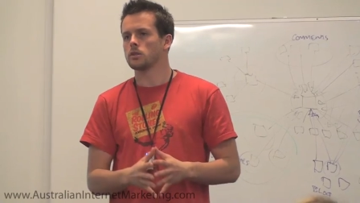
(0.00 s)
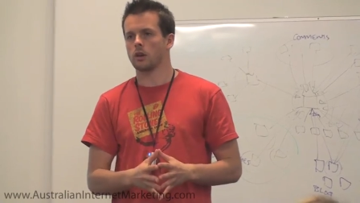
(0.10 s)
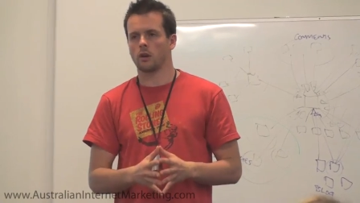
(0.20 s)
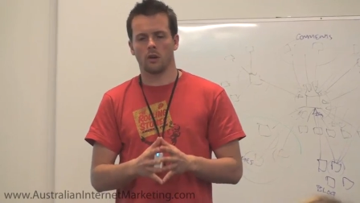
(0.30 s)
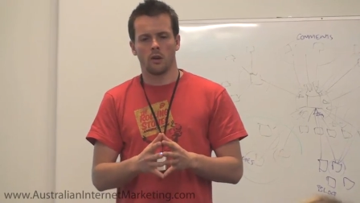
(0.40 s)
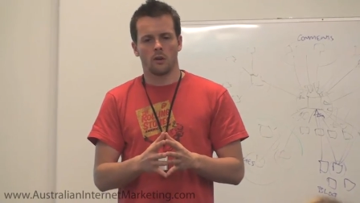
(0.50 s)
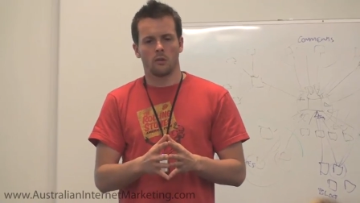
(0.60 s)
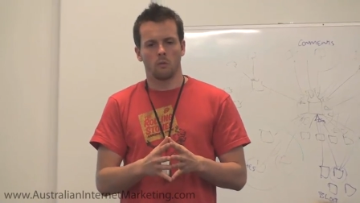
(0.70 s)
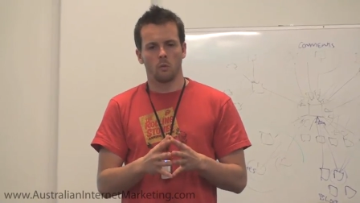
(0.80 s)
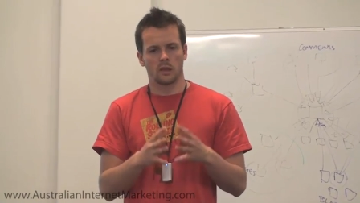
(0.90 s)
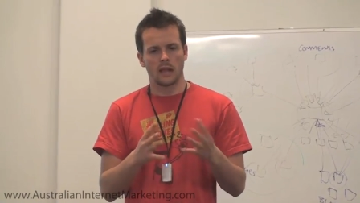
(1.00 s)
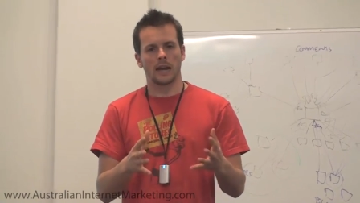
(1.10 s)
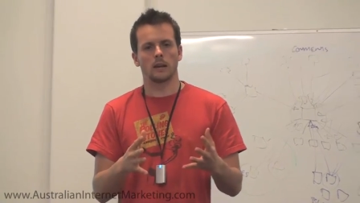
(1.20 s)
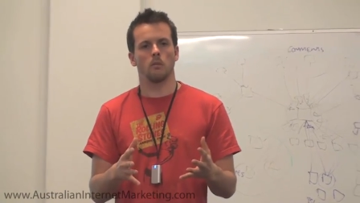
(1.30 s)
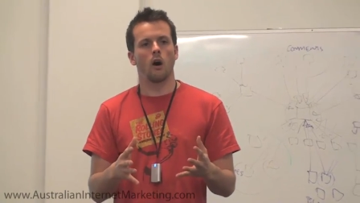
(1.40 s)
So with
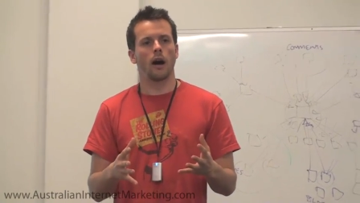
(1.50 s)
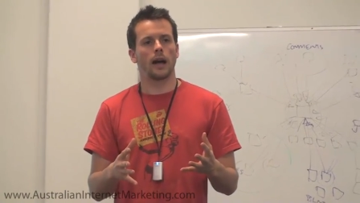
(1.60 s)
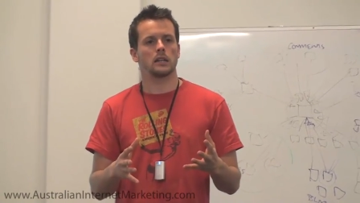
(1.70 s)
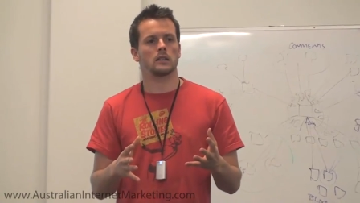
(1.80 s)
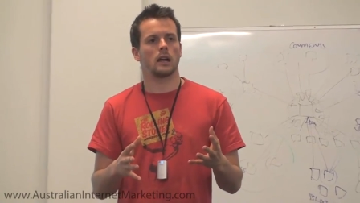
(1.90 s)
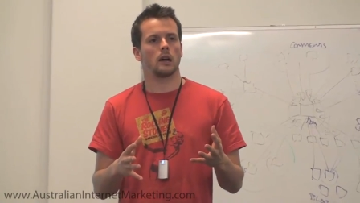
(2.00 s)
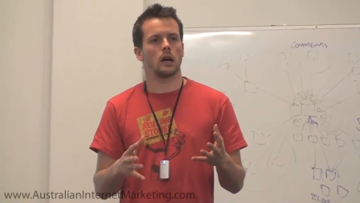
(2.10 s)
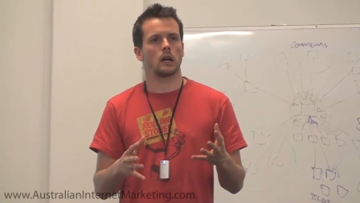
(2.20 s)
that in mind,